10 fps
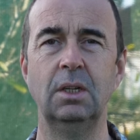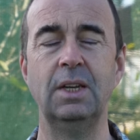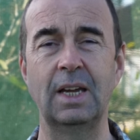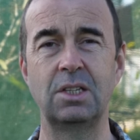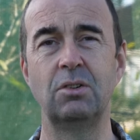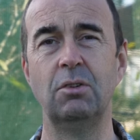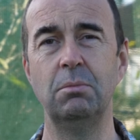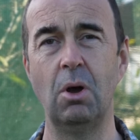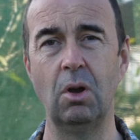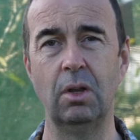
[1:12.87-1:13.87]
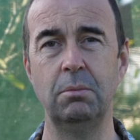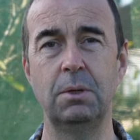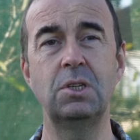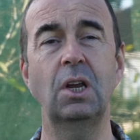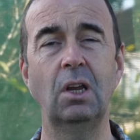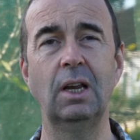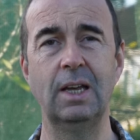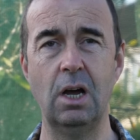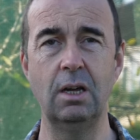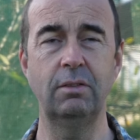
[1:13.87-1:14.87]
nectar and pollen,
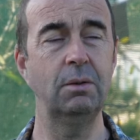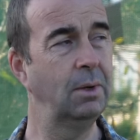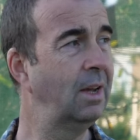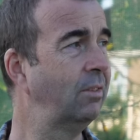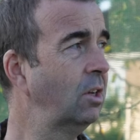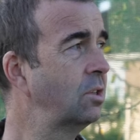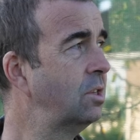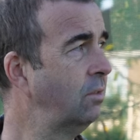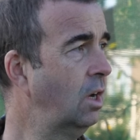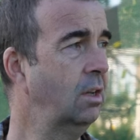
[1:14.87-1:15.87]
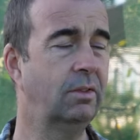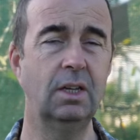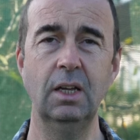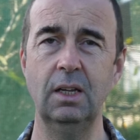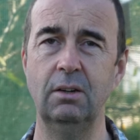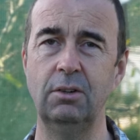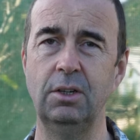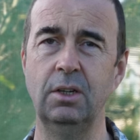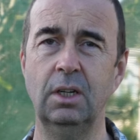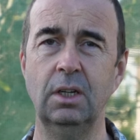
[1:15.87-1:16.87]
particularly ivy. We have a lot of ivy here
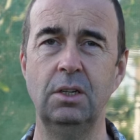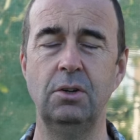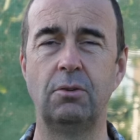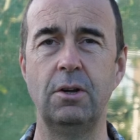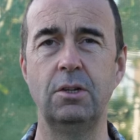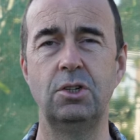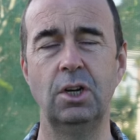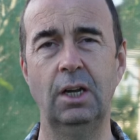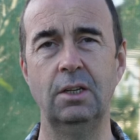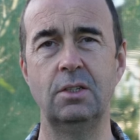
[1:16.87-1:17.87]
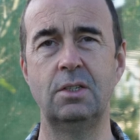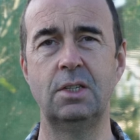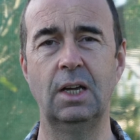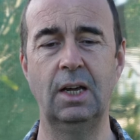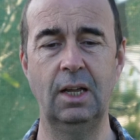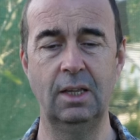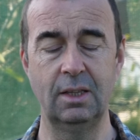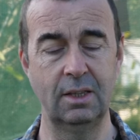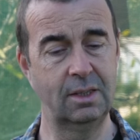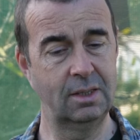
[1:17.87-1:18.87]
in Norwich and uh,
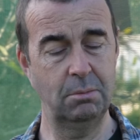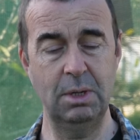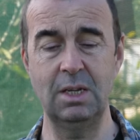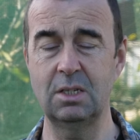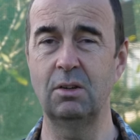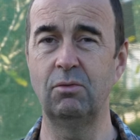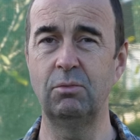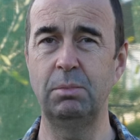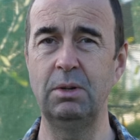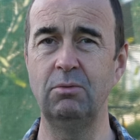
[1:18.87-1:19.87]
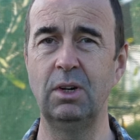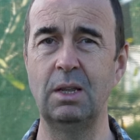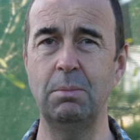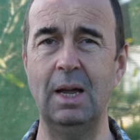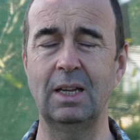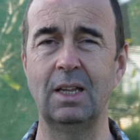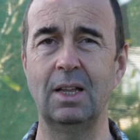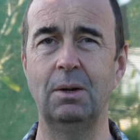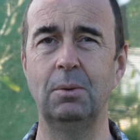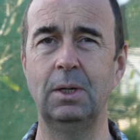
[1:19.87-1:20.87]
the bees have been really packing
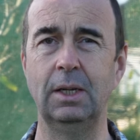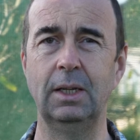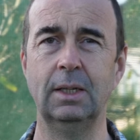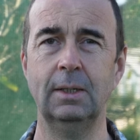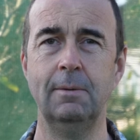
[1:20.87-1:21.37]
that away.